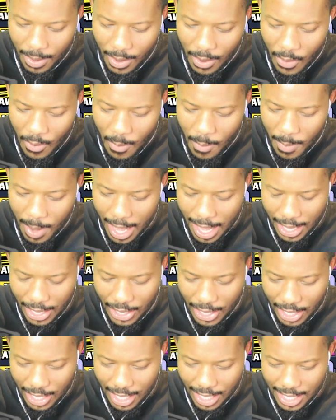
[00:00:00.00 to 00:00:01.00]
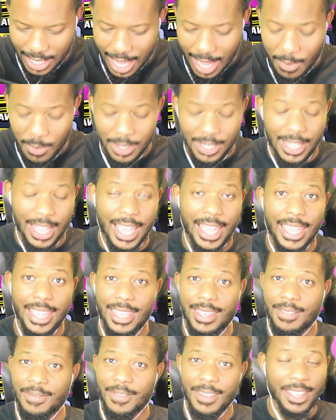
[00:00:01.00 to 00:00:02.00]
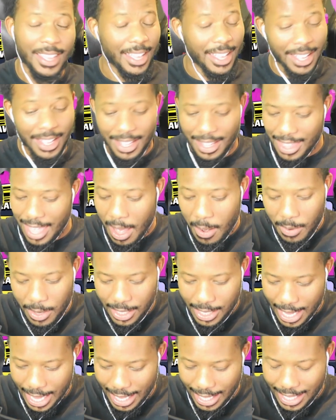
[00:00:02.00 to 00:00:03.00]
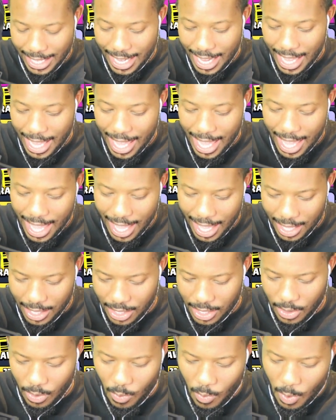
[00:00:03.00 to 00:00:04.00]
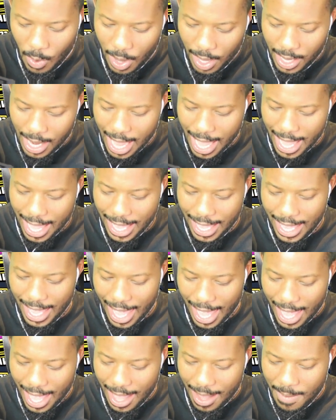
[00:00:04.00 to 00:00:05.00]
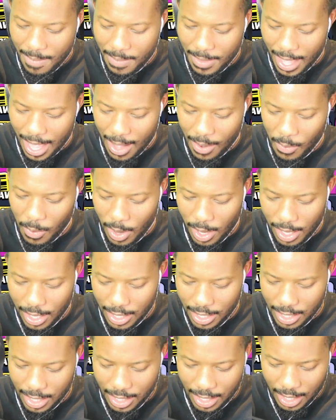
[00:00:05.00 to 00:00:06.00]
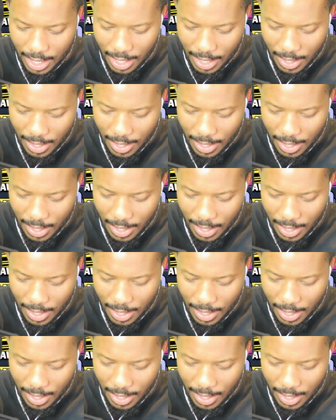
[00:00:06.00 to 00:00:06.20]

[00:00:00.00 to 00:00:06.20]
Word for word: Oh my goodness. That was like, that was intense. What a game that was.